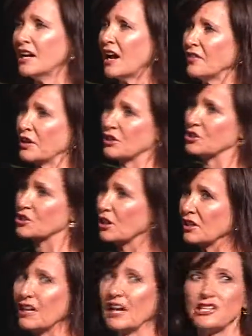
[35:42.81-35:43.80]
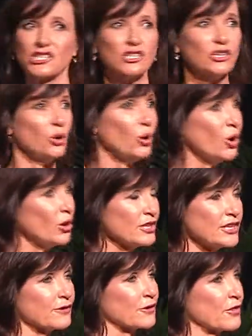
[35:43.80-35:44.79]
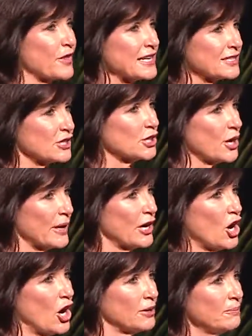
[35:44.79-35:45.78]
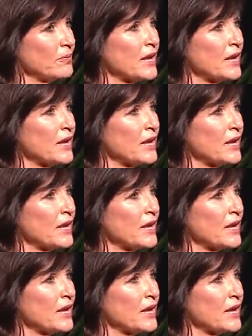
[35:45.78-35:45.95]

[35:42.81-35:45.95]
and the consolidation and all the different things that are going on.